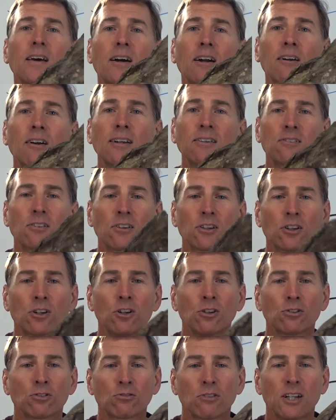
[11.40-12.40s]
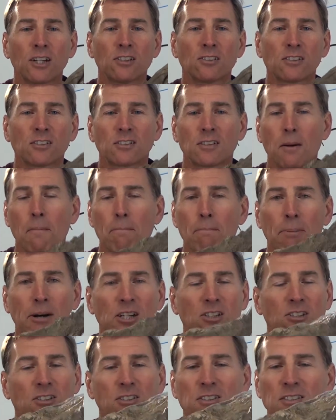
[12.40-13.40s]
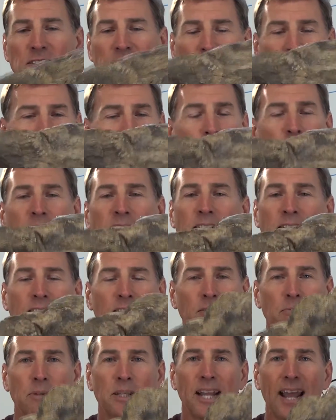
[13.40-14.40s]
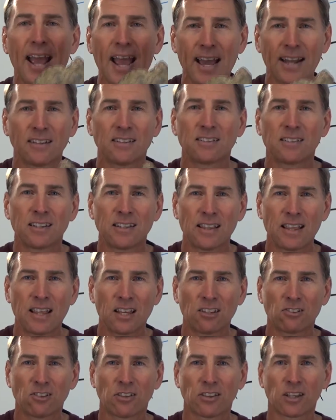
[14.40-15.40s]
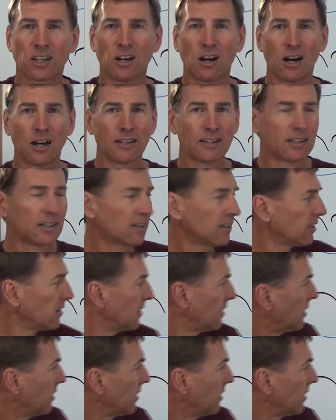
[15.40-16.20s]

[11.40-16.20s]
All right, so the Coast Range is a bunch of sediments that have been added to the edge of the continent.